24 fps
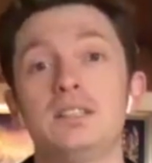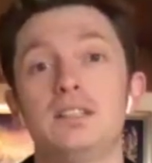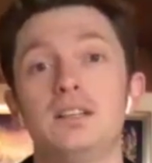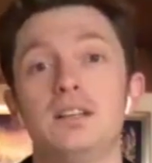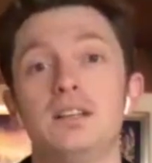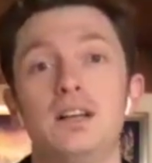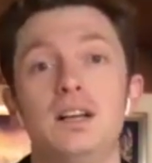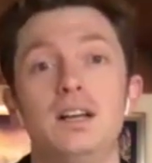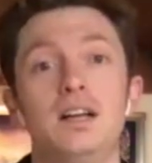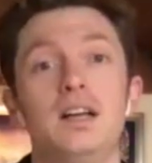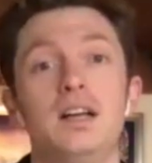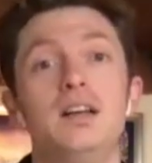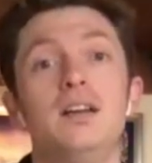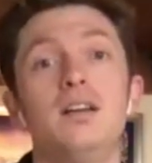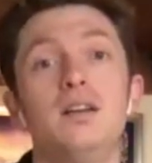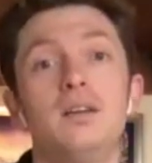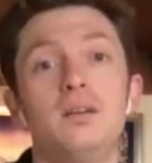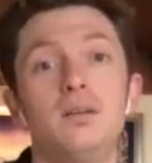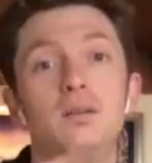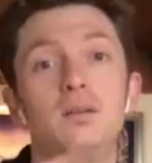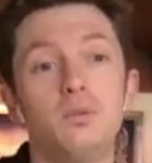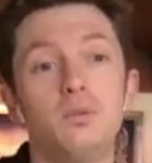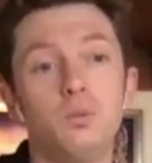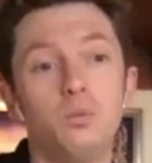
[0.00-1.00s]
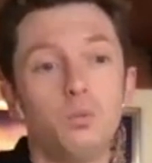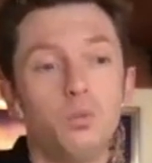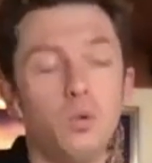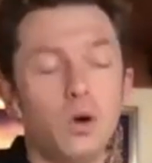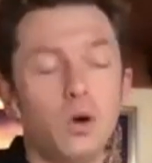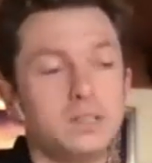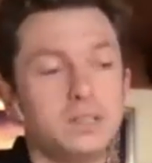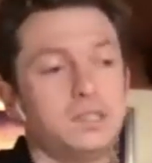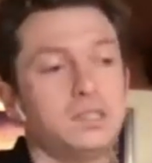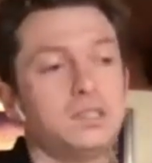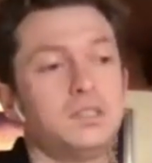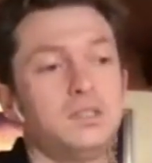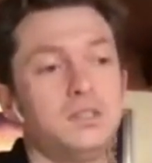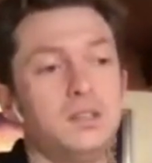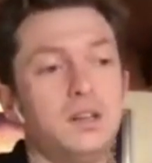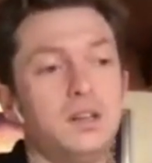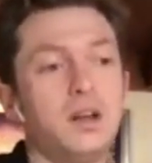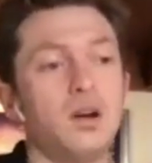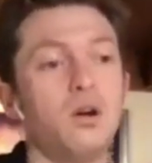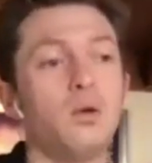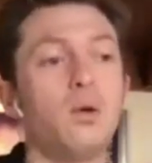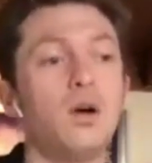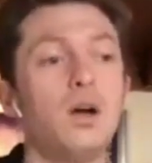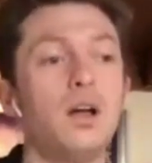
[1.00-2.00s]
on what's, you
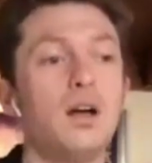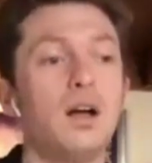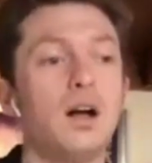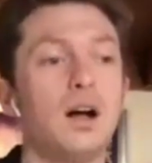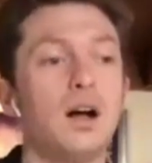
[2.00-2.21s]
know,